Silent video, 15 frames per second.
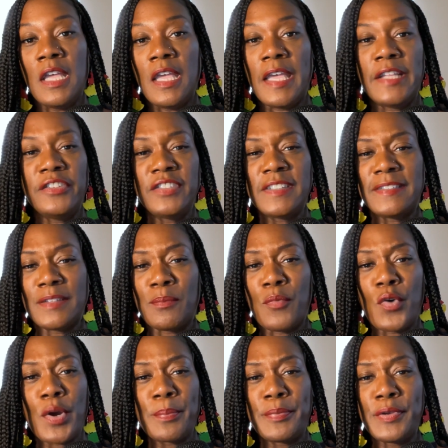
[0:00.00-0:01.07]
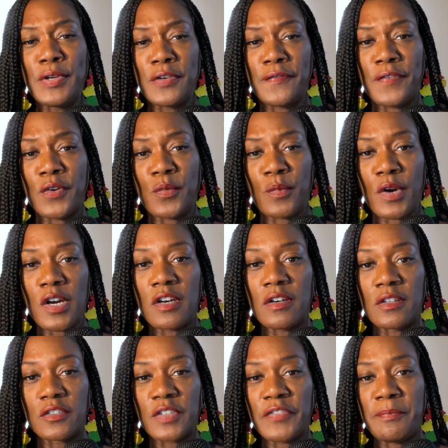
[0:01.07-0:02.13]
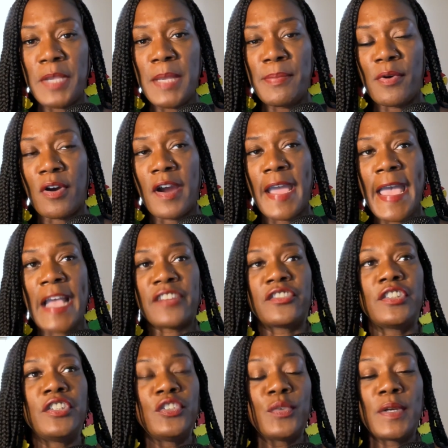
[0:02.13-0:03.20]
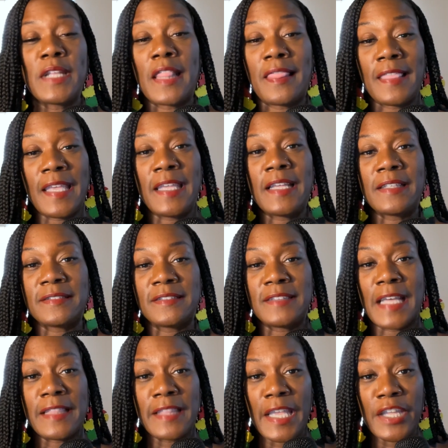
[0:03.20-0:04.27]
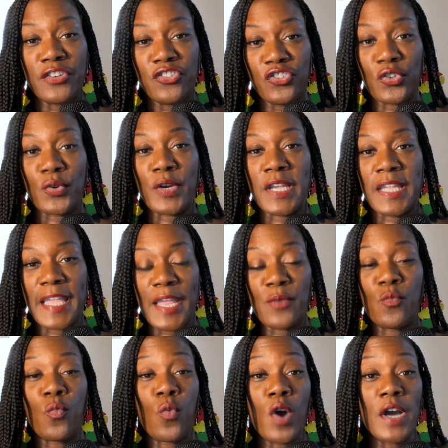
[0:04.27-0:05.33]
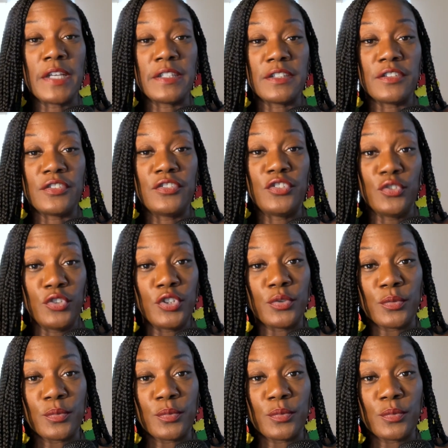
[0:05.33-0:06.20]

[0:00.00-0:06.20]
and just a more beautiful world if people are actually doing the things that they enjoy and want to do.